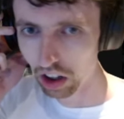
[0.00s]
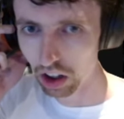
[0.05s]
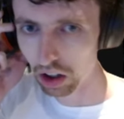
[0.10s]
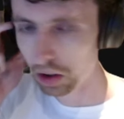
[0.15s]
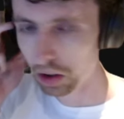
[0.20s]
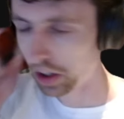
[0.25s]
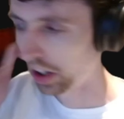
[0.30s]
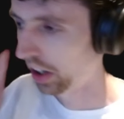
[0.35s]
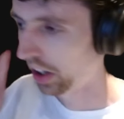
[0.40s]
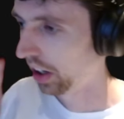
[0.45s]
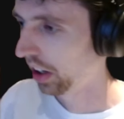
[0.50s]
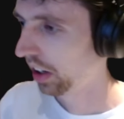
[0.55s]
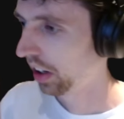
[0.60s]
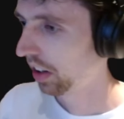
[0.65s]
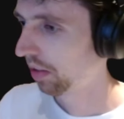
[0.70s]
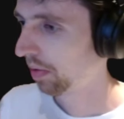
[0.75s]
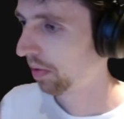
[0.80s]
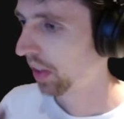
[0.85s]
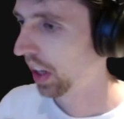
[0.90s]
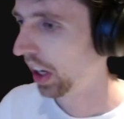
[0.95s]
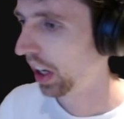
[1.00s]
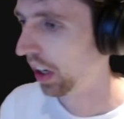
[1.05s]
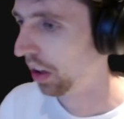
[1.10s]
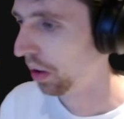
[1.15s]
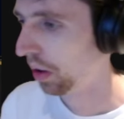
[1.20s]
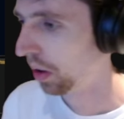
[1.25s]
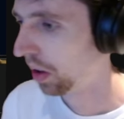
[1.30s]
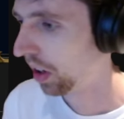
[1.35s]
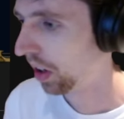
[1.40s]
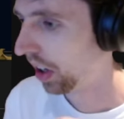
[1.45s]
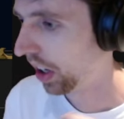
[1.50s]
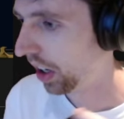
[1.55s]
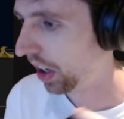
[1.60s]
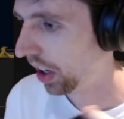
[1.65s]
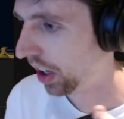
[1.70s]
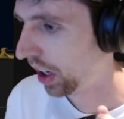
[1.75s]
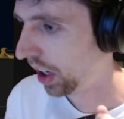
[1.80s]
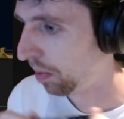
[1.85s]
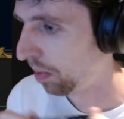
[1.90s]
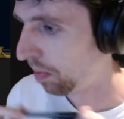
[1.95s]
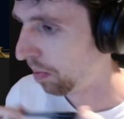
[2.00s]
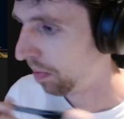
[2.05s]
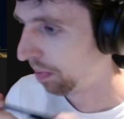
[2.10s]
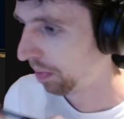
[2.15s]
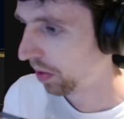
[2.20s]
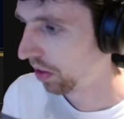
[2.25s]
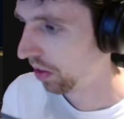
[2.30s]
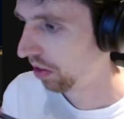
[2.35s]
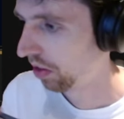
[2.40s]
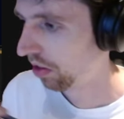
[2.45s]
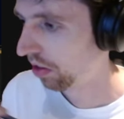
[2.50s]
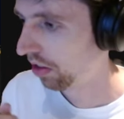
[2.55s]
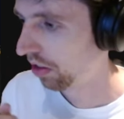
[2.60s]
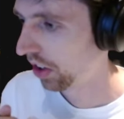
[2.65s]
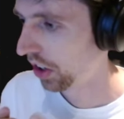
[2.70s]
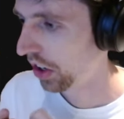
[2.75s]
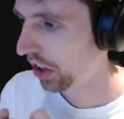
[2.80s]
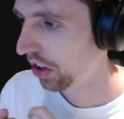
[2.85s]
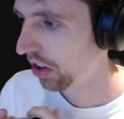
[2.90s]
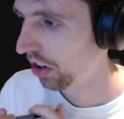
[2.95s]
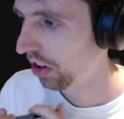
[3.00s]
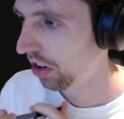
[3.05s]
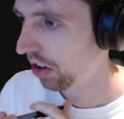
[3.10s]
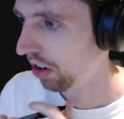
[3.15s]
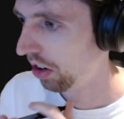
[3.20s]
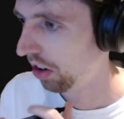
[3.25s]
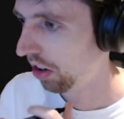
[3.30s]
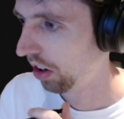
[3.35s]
Okay, hello. For you,